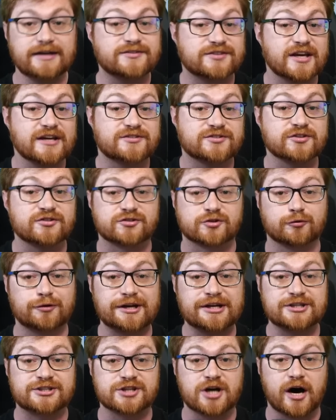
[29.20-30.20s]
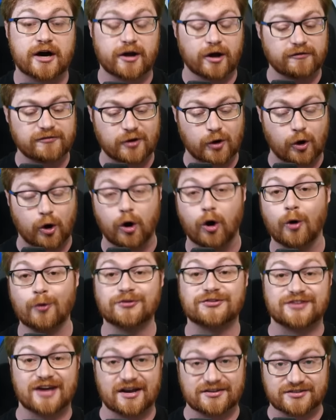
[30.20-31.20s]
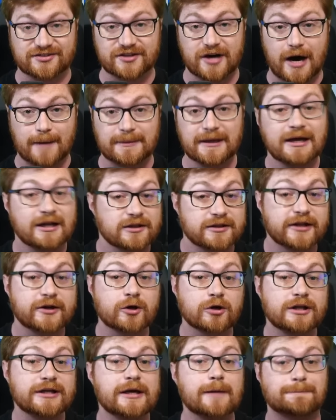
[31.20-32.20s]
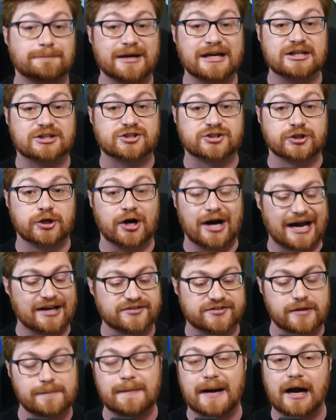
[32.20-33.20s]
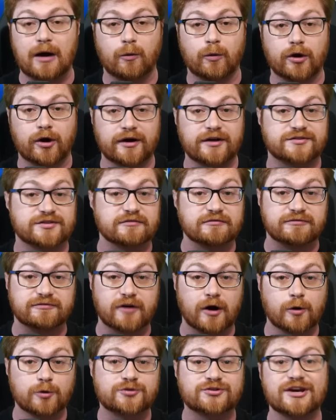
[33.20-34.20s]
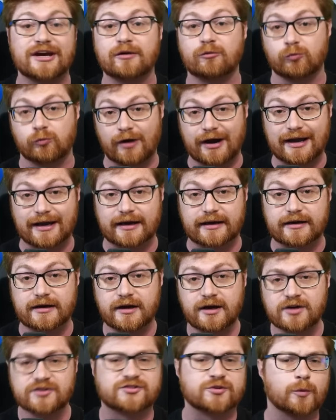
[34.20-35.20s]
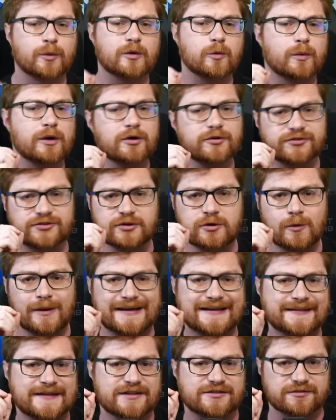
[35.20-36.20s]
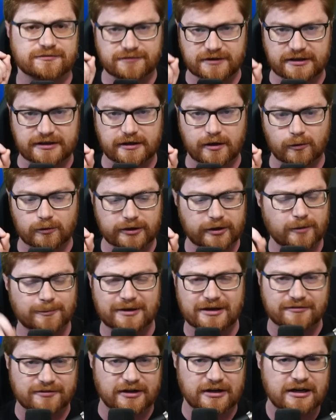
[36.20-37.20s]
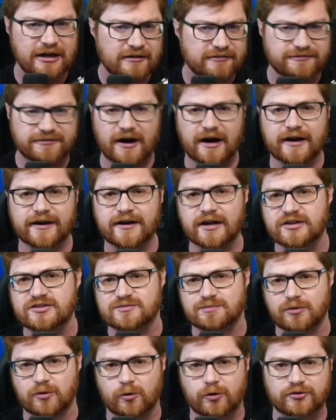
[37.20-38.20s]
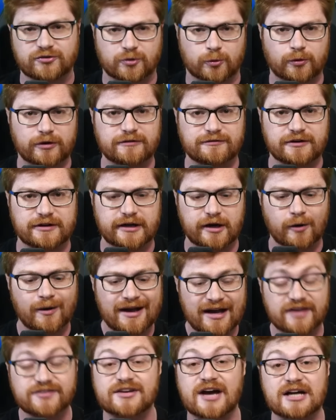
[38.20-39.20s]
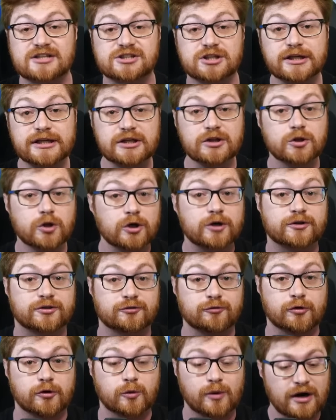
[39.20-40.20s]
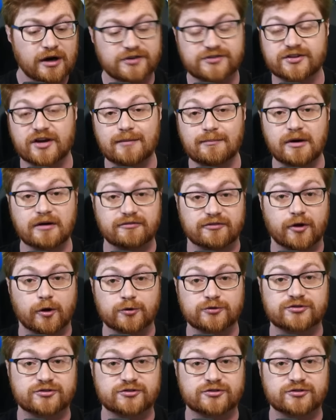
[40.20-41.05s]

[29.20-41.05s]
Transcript: takes a screenshot of your whole desktop, literally a picture as the malware is invoked and ran. So what we'll do in this video, a little bit of a fun exploratory video, is actually look through some of those